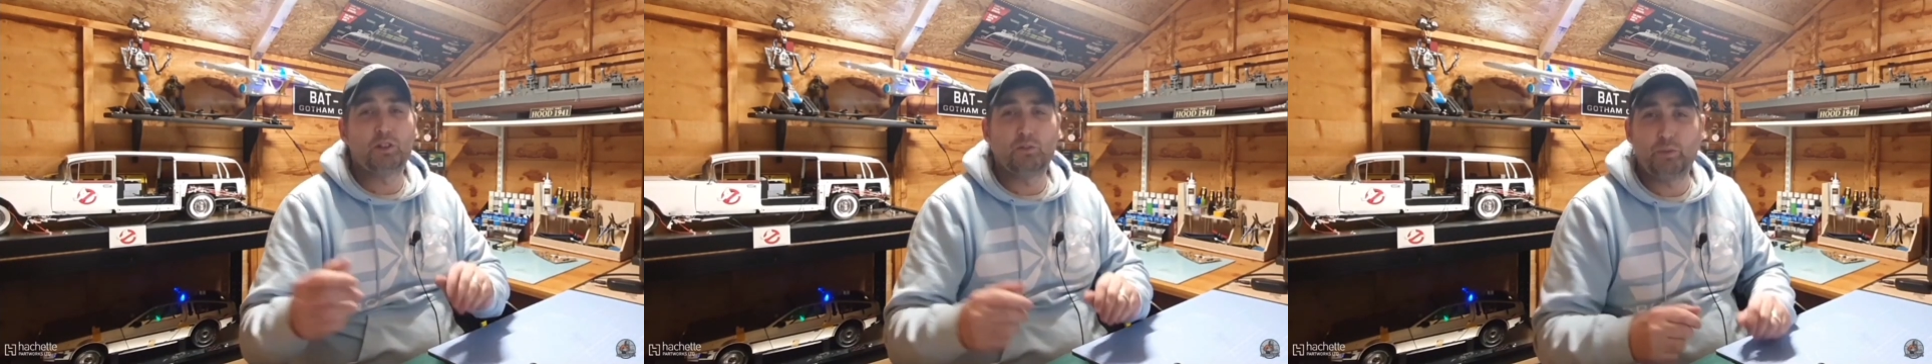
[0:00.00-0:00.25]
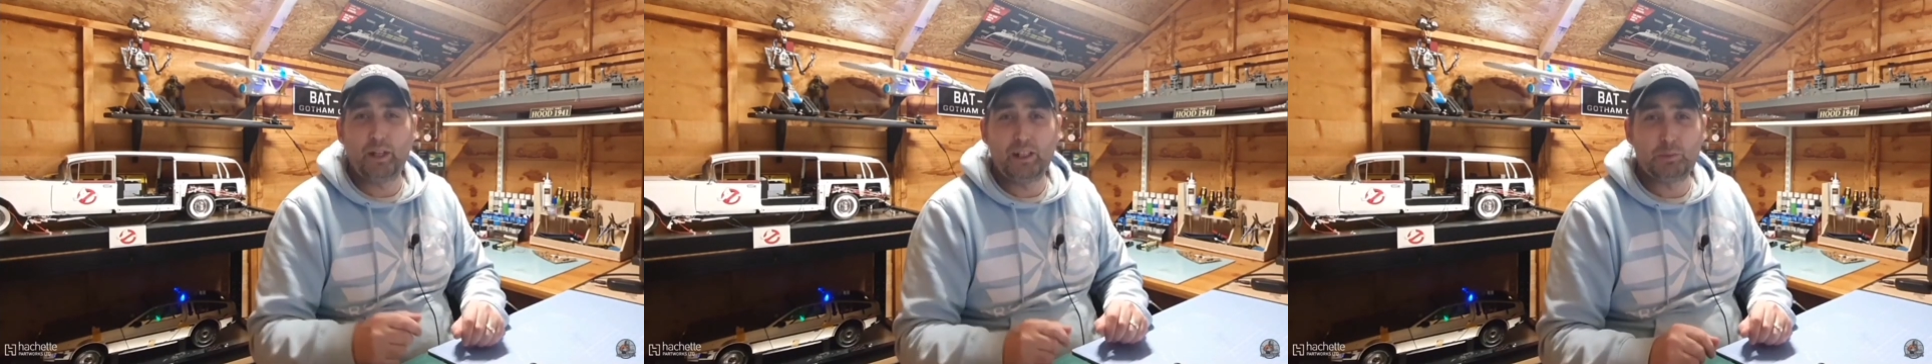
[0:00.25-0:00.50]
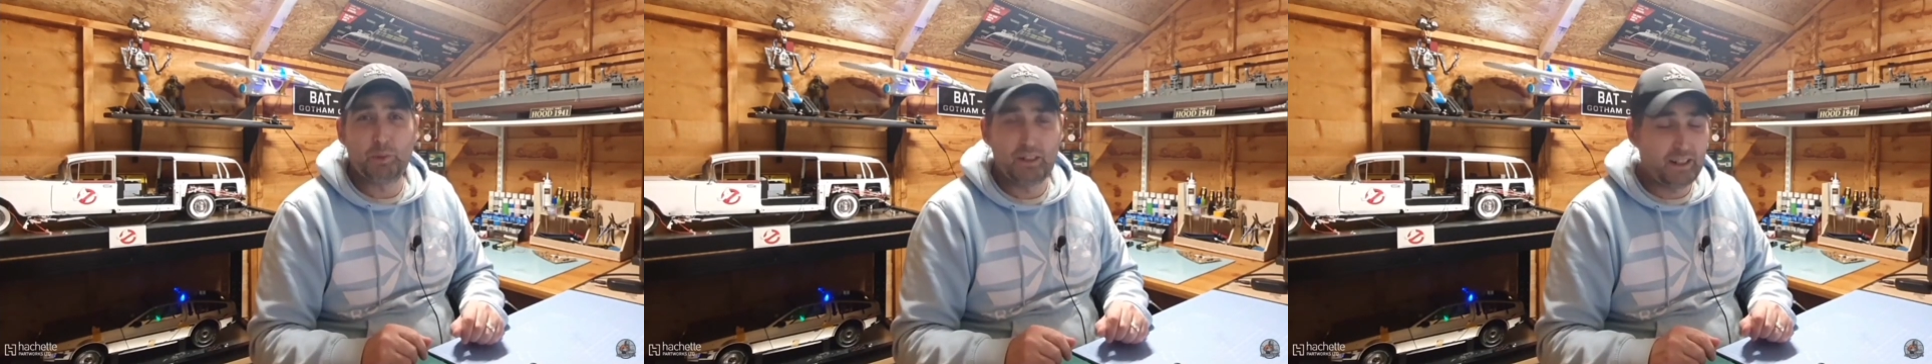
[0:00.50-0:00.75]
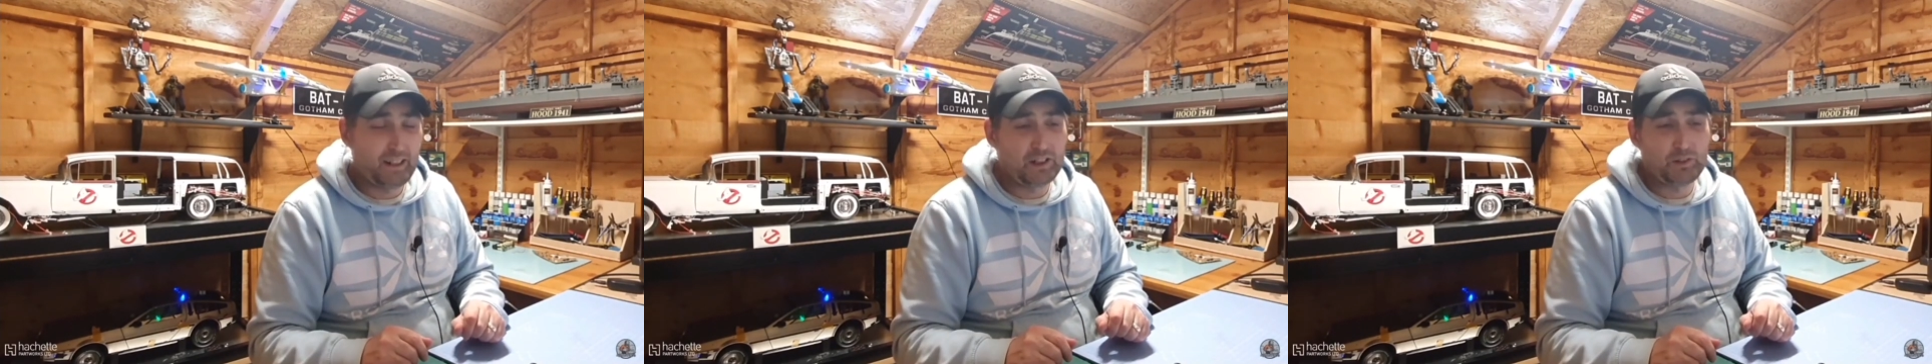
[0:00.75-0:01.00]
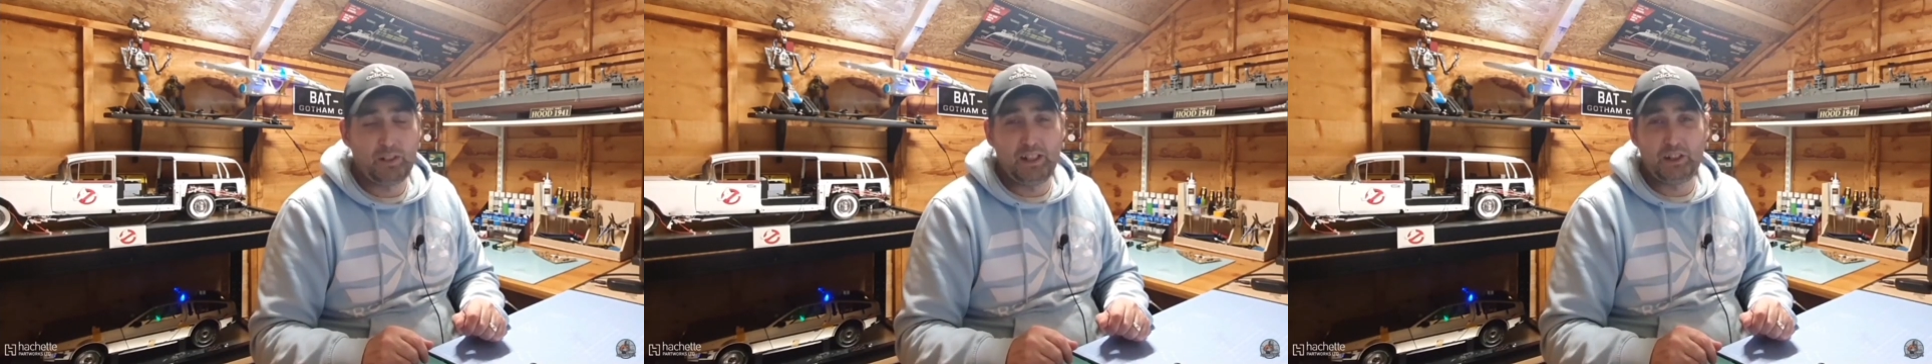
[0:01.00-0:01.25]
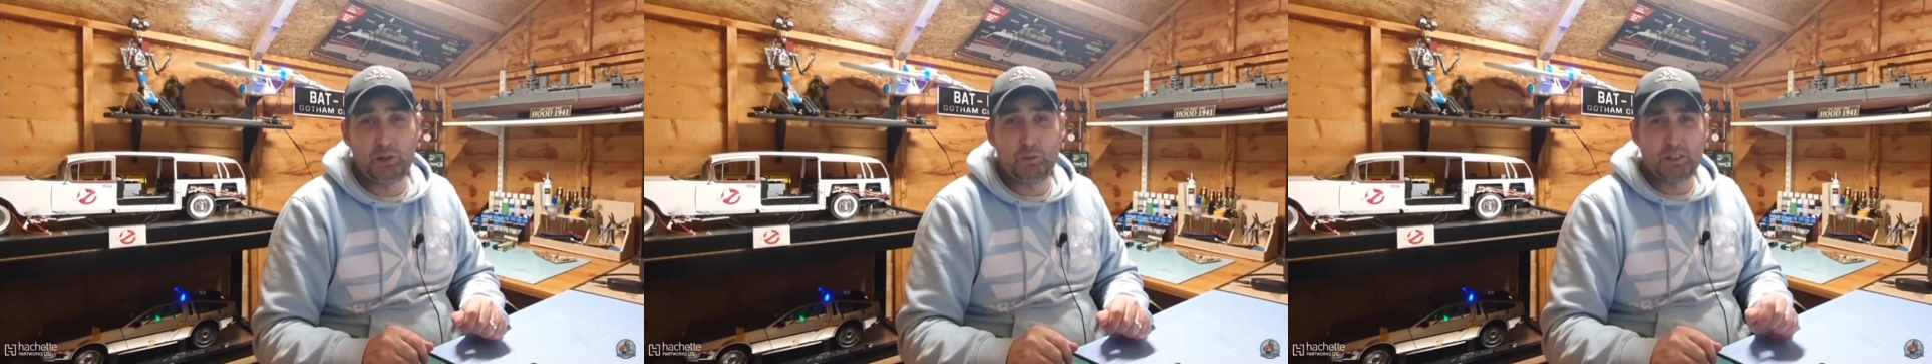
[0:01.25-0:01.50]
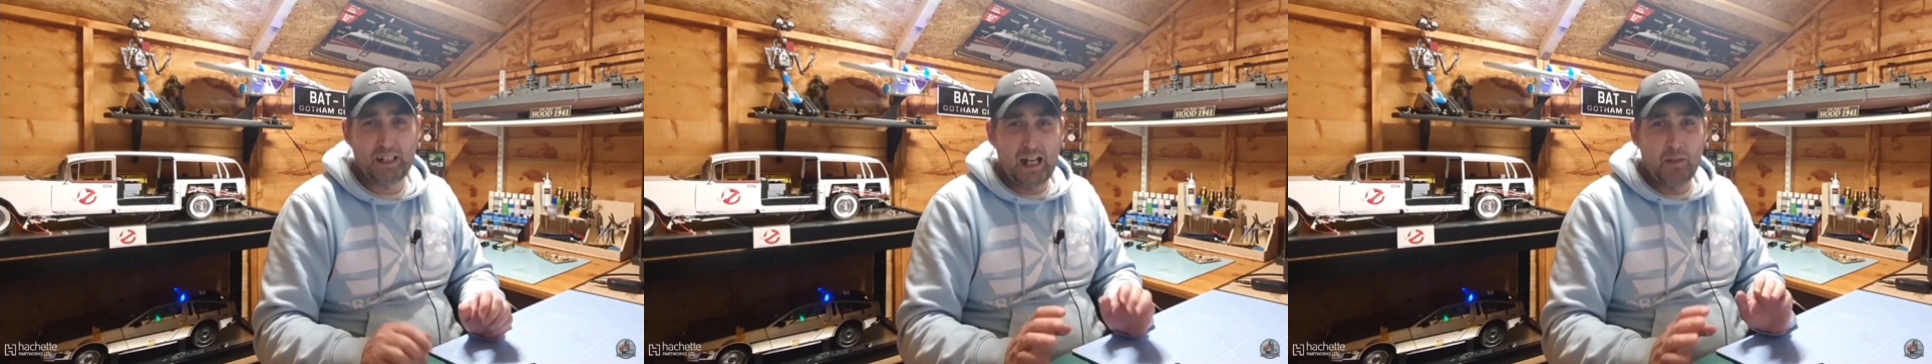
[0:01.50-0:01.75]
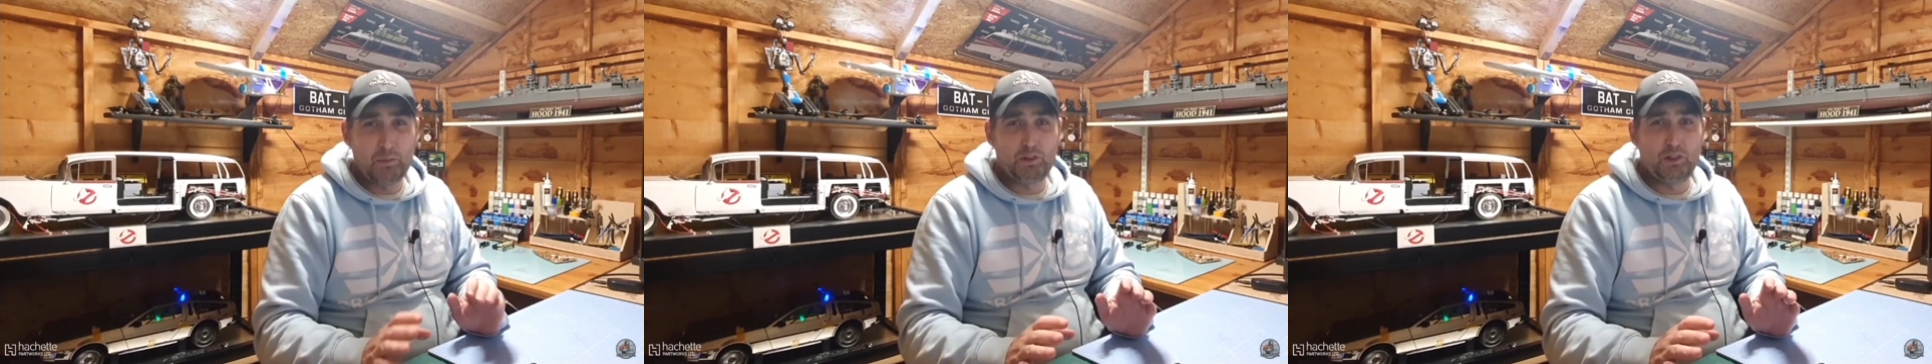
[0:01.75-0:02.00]
posts on Facebook that this issue
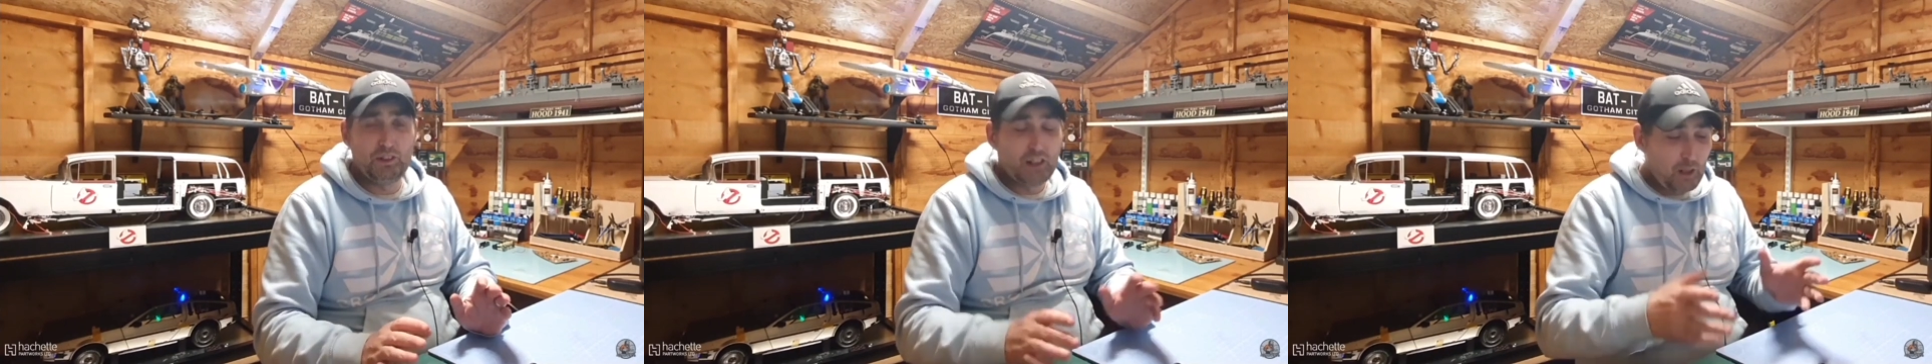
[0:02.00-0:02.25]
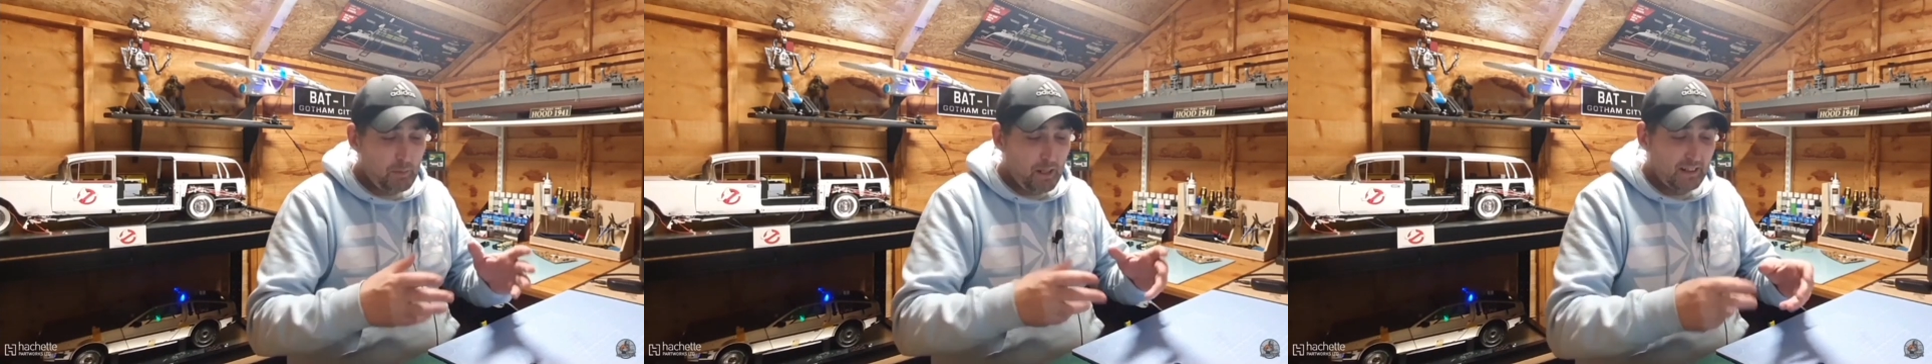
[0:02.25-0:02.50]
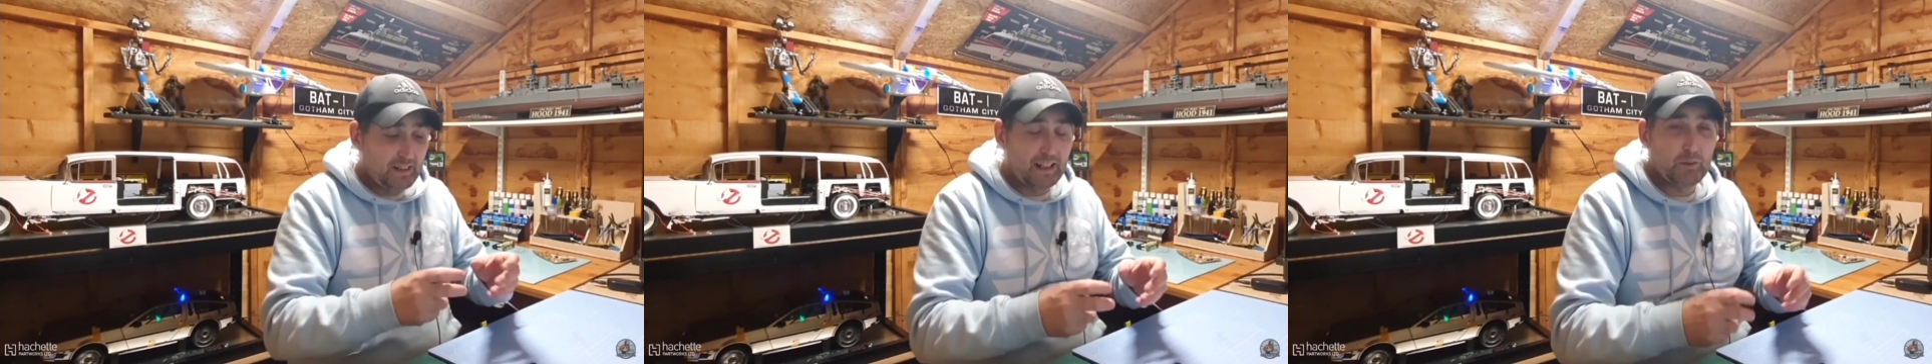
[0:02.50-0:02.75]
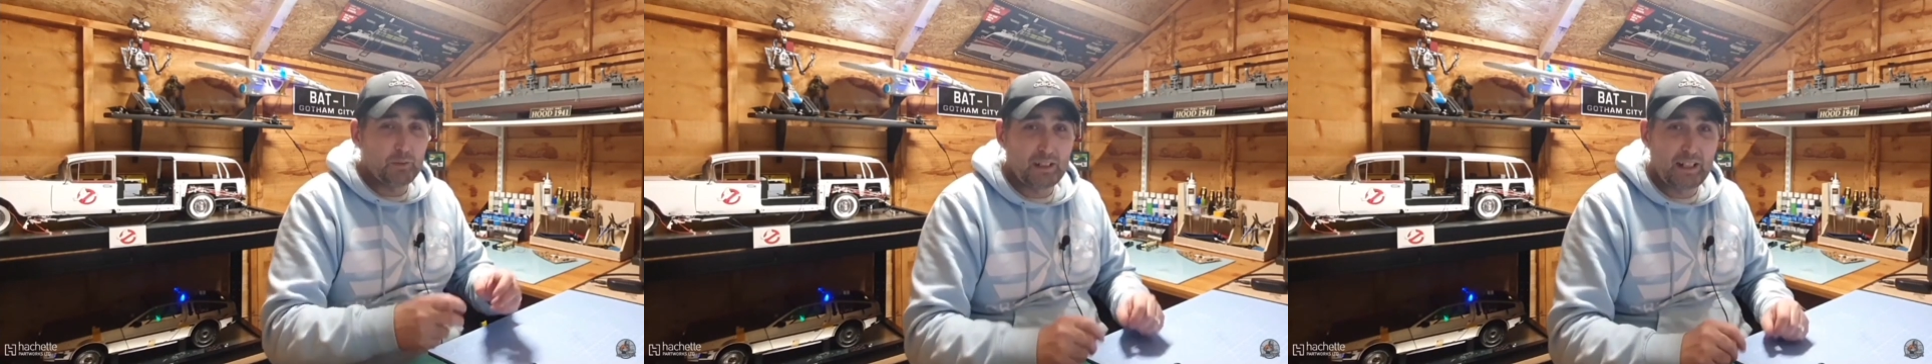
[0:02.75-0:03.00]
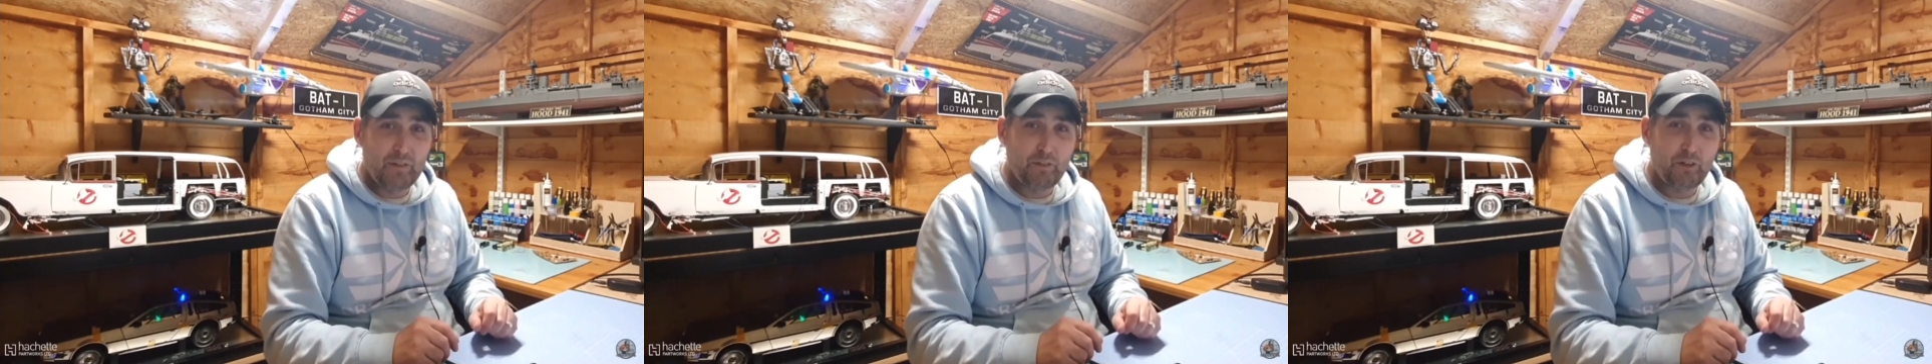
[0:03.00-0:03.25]
was an absolute nightmare to get them